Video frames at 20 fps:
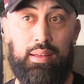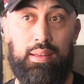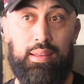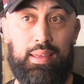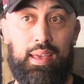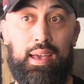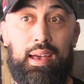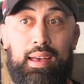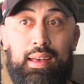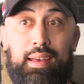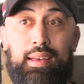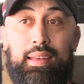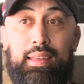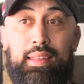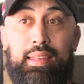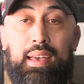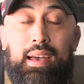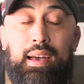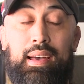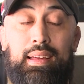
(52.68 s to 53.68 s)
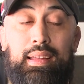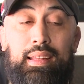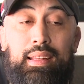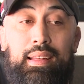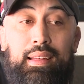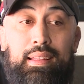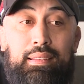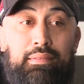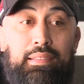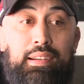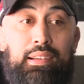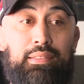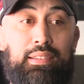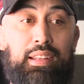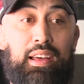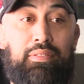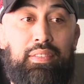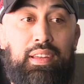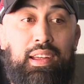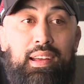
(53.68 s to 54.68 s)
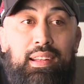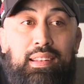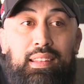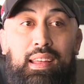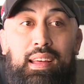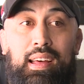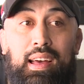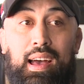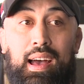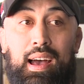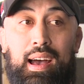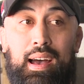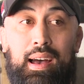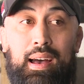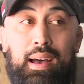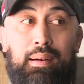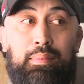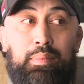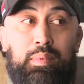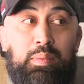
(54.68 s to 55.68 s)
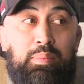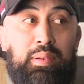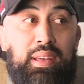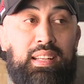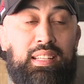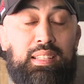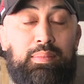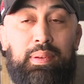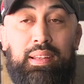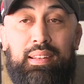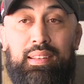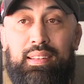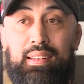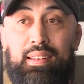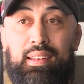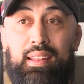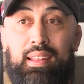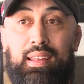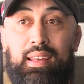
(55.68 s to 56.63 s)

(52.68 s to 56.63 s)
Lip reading: Yeah, real tough character, to be expected.